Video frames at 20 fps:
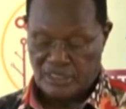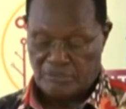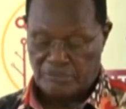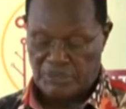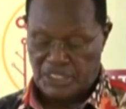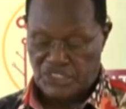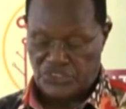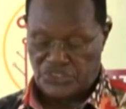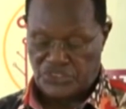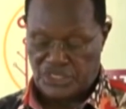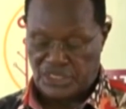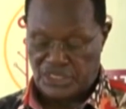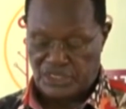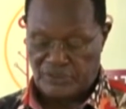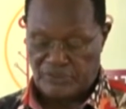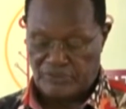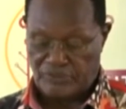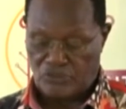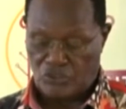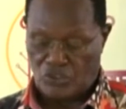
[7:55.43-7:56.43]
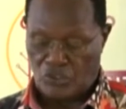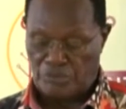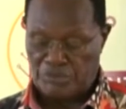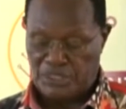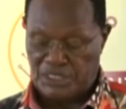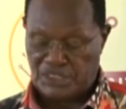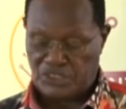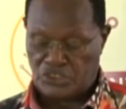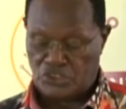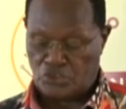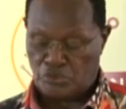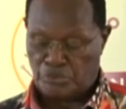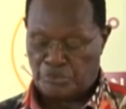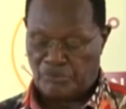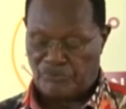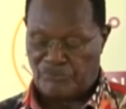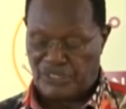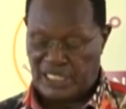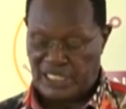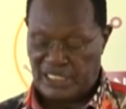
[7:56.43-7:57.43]
The ministry commits to
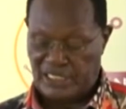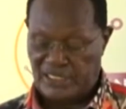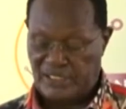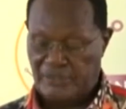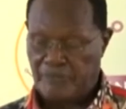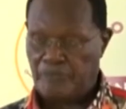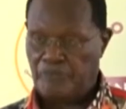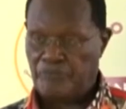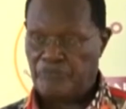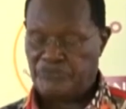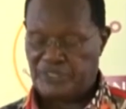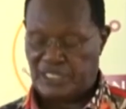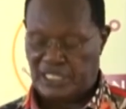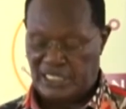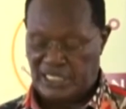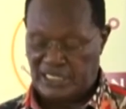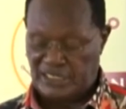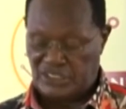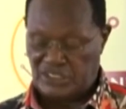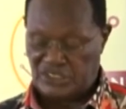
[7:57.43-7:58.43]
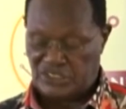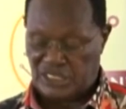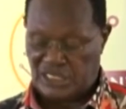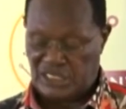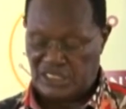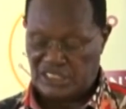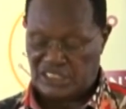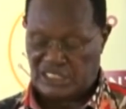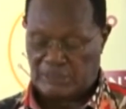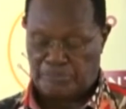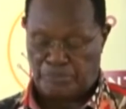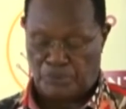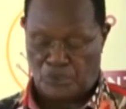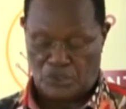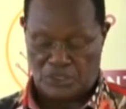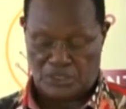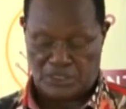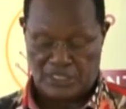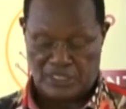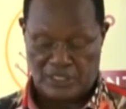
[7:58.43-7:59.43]
provide the necessary
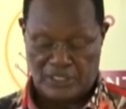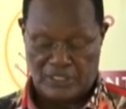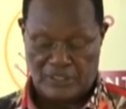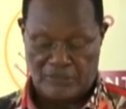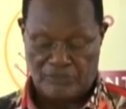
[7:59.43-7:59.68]
support